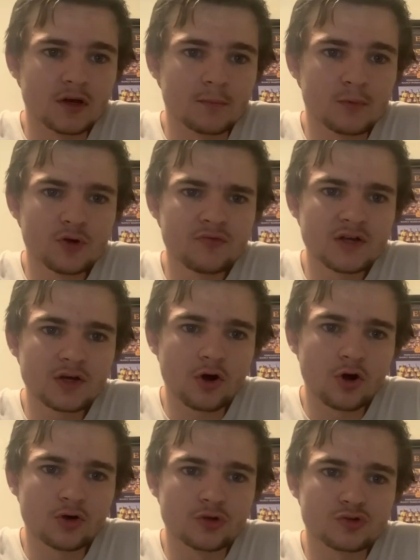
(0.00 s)
Moving
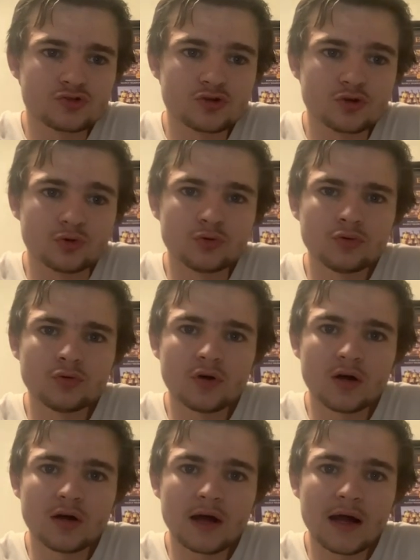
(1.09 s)
on to...
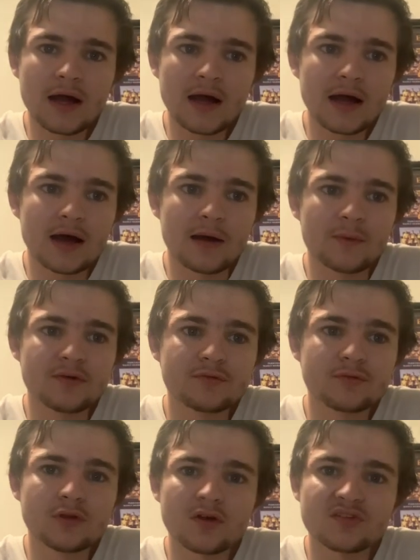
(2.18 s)
Ah, we've
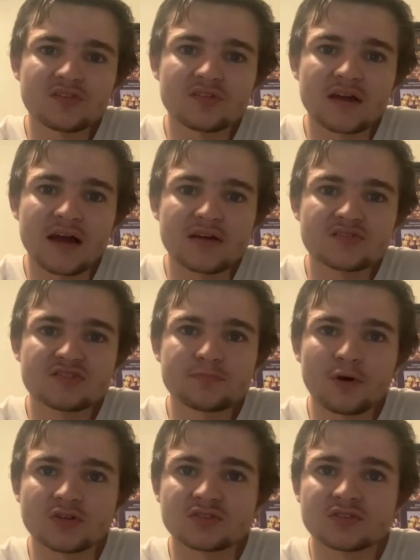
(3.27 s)
lost our
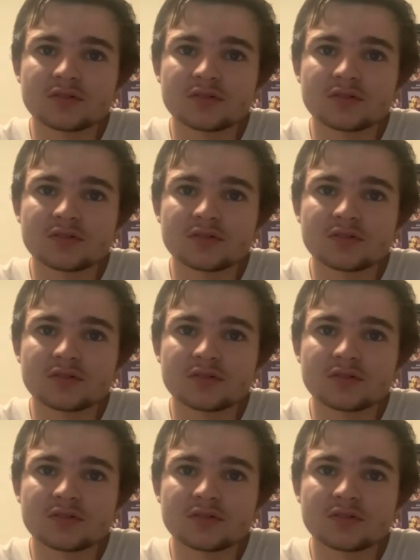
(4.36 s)
spot.